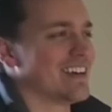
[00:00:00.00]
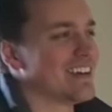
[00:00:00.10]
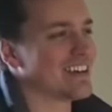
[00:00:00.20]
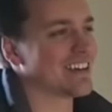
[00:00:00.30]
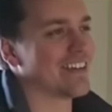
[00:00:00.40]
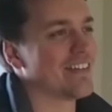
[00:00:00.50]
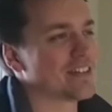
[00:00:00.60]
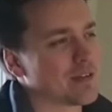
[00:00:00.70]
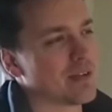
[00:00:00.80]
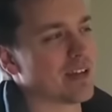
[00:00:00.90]
Oh,
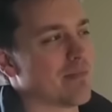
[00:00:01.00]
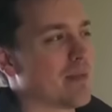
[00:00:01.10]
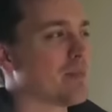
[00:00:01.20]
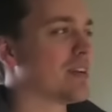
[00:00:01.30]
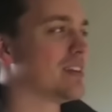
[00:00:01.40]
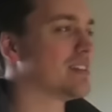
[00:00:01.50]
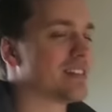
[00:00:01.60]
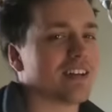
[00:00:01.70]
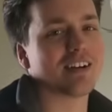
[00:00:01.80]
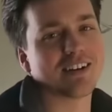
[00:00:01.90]
there's so many
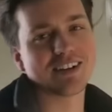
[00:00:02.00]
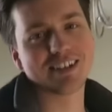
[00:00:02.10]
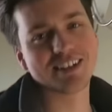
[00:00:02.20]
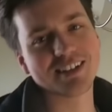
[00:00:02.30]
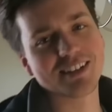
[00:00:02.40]
memories in our